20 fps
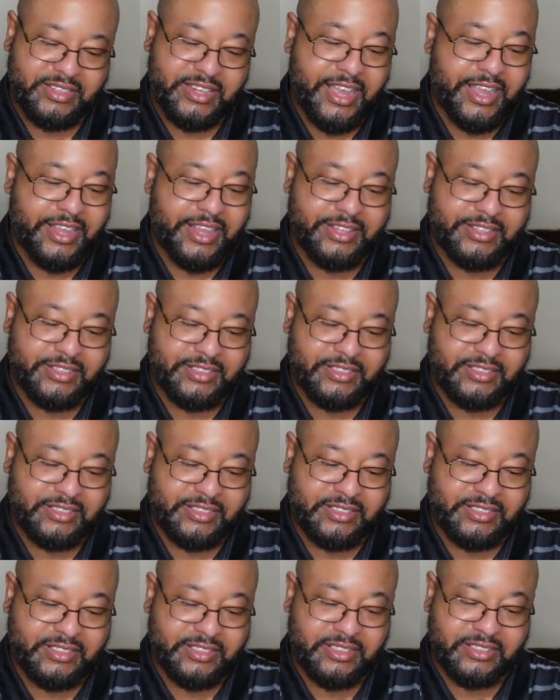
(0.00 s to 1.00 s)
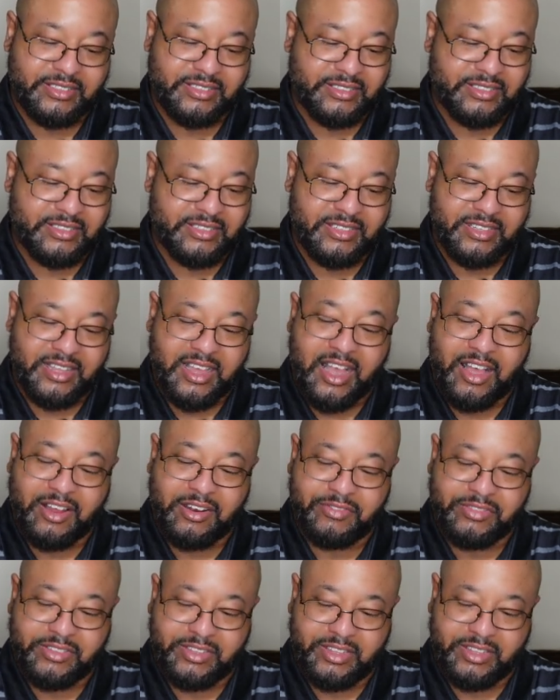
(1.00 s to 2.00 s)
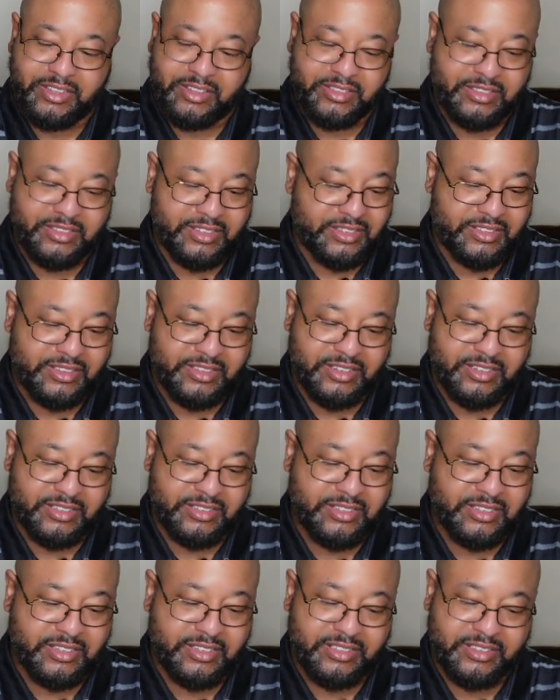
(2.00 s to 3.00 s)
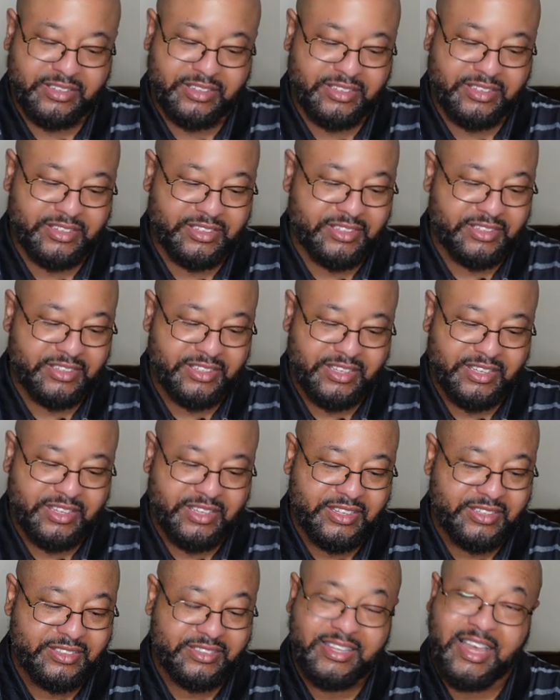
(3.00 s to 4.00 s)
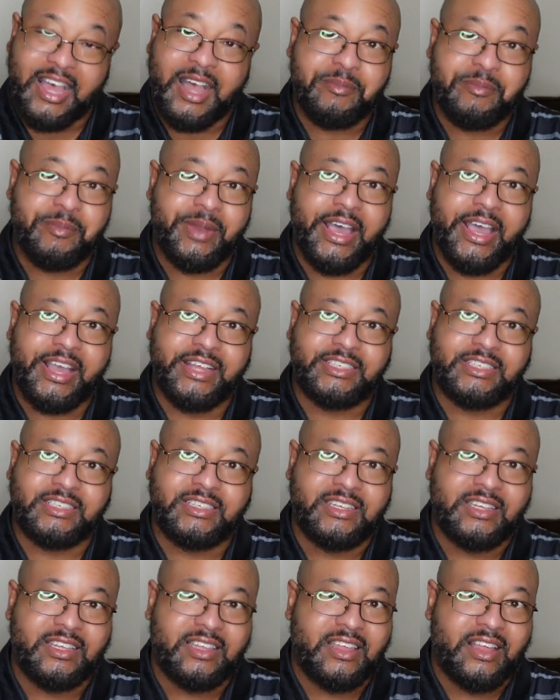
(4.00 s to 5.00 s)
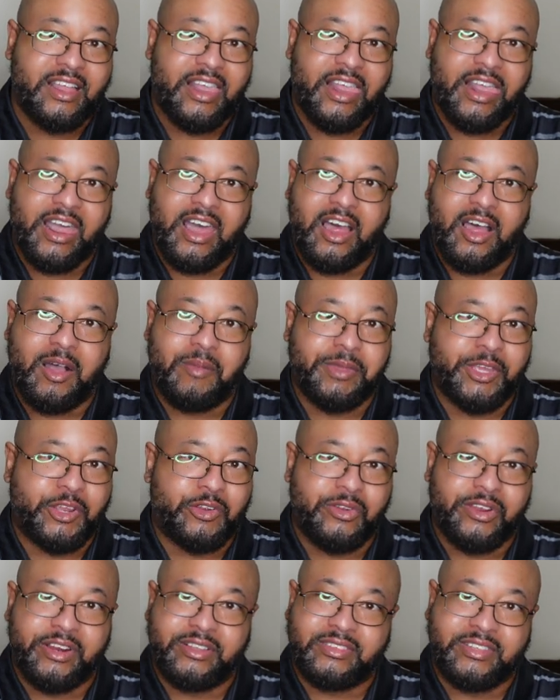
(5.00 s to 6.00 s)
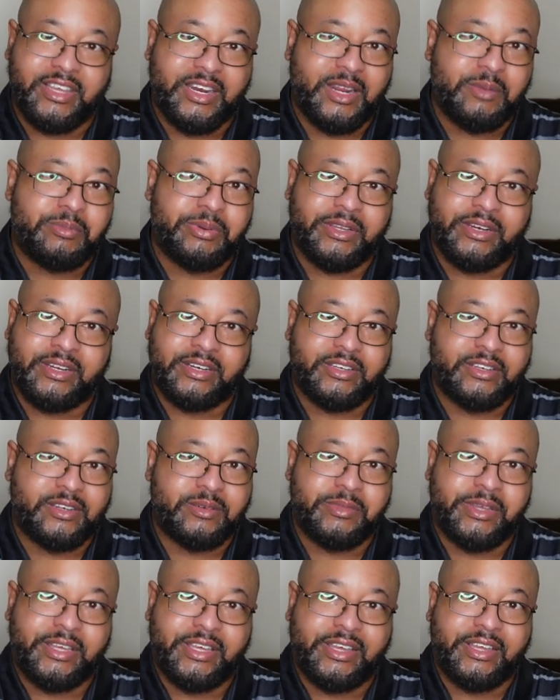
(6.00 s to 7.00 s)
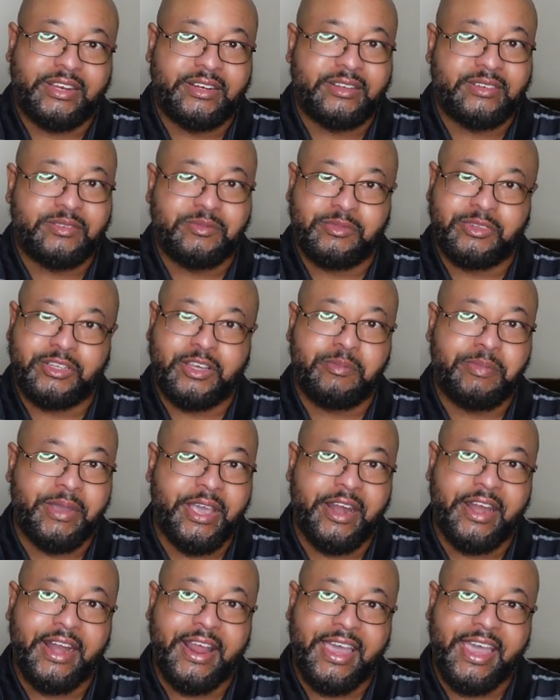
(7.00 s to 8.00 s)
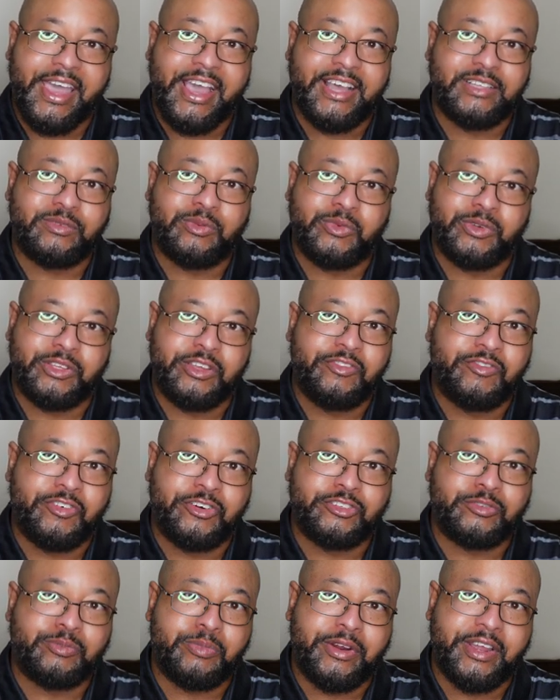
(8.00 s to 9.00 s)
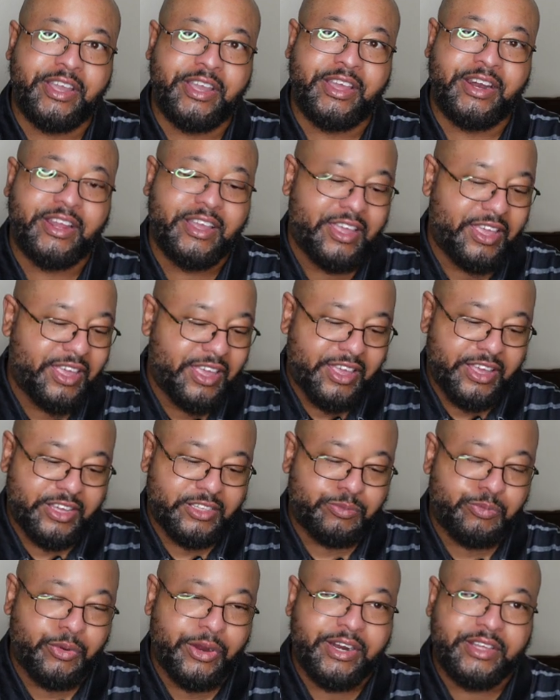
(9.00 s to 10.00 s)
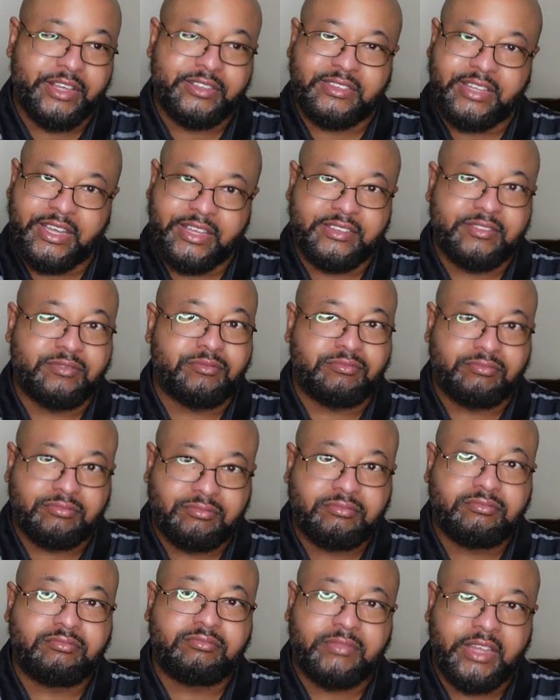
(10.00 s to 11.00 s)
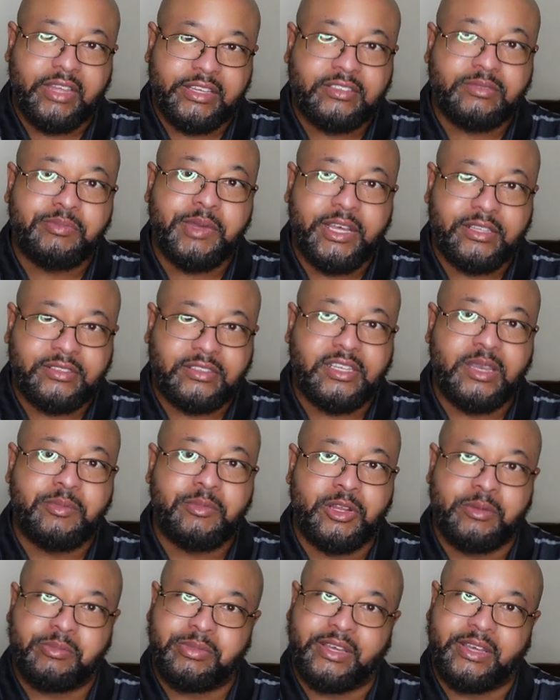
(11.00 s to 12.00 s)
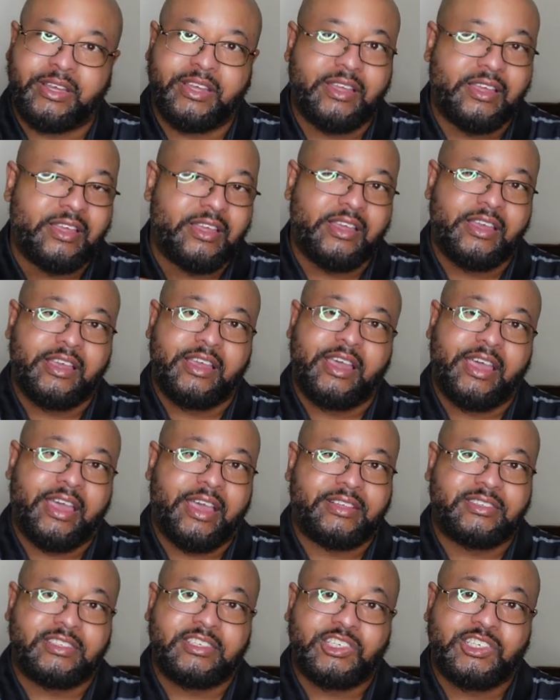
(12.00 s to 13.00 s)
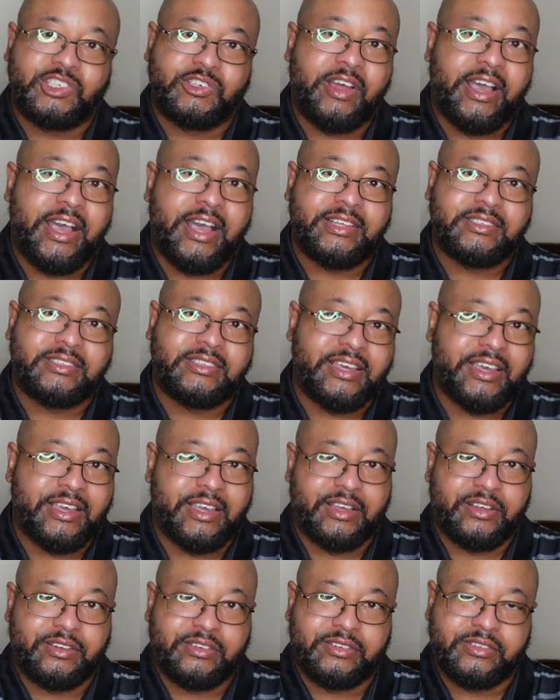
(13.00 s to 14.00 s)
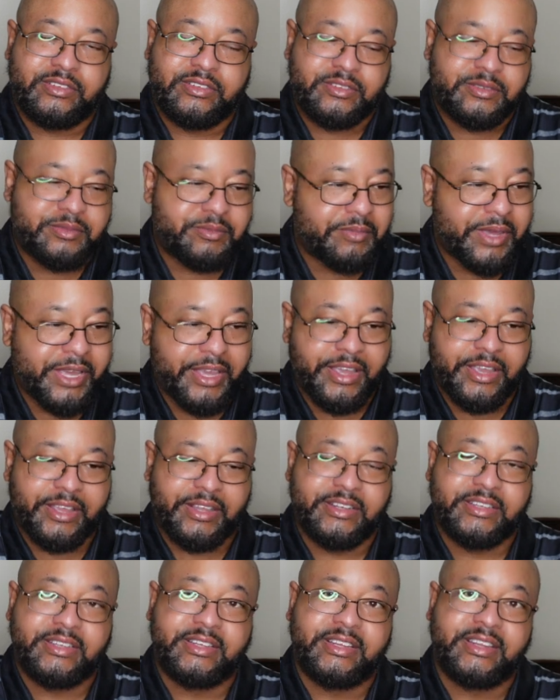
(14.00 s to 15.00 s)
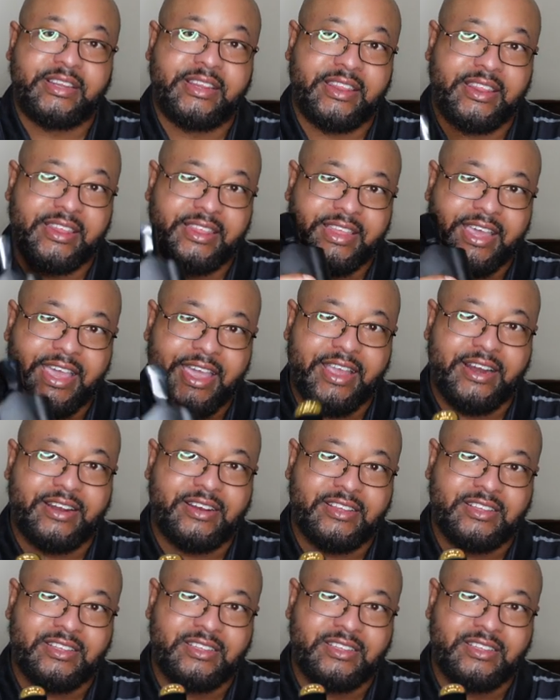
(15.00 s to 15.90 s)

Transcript: like just all of the, the, the, the, the top notch um, ingredients that they put in here, man. Compared to that Aspen, when you first spray it and spray this, they, they smell similar, but as it dries down, man, that